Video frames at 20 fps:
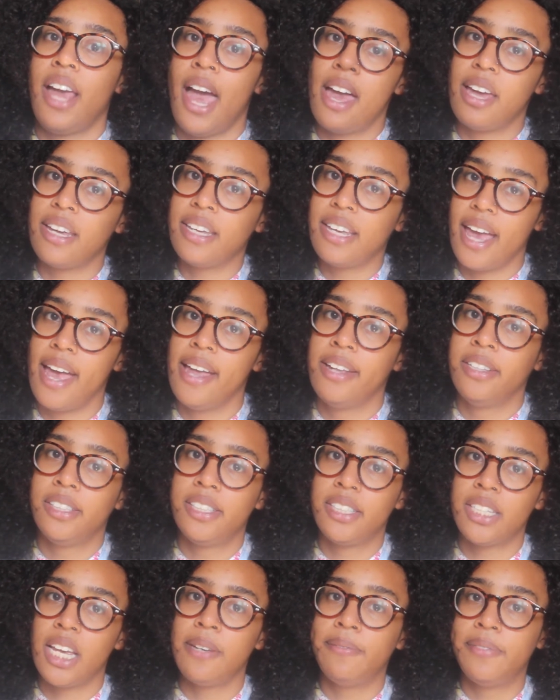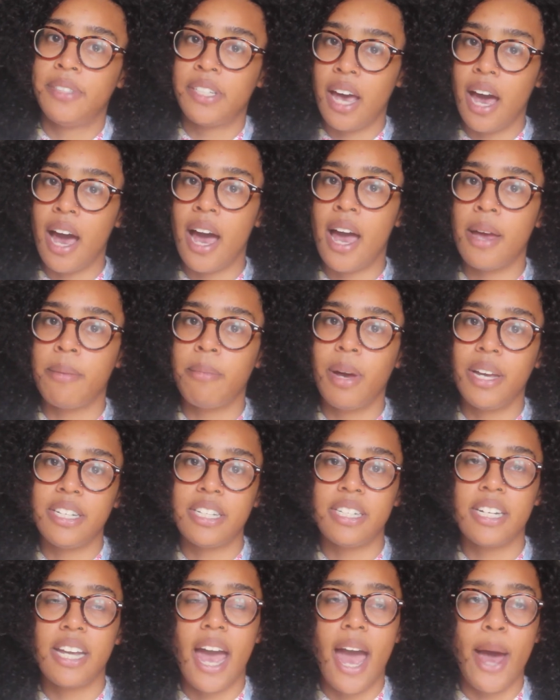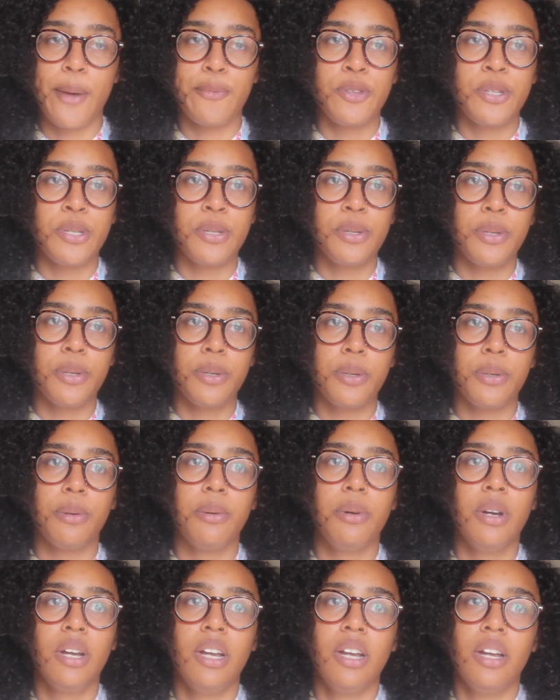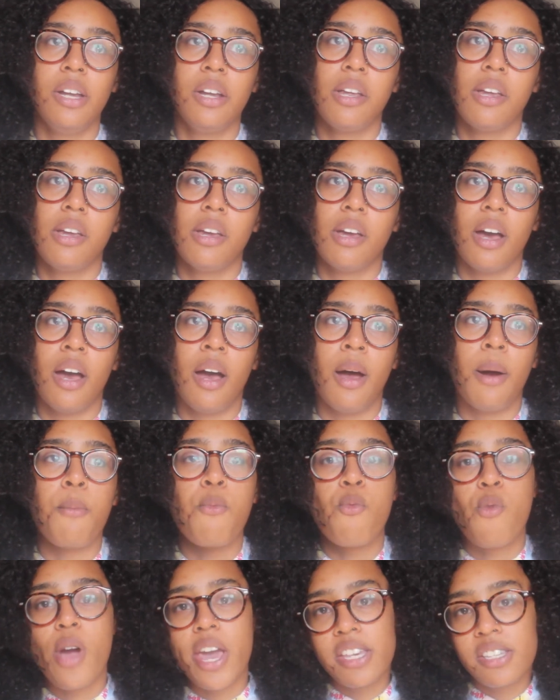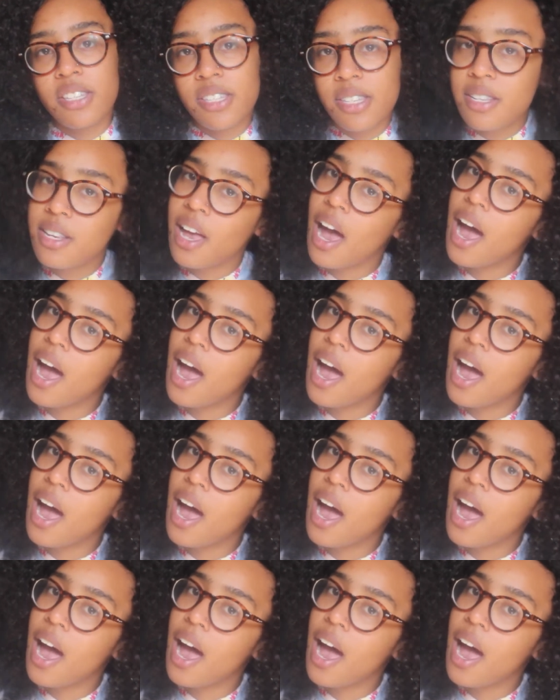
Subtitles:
that again saved time. I didn't have to waste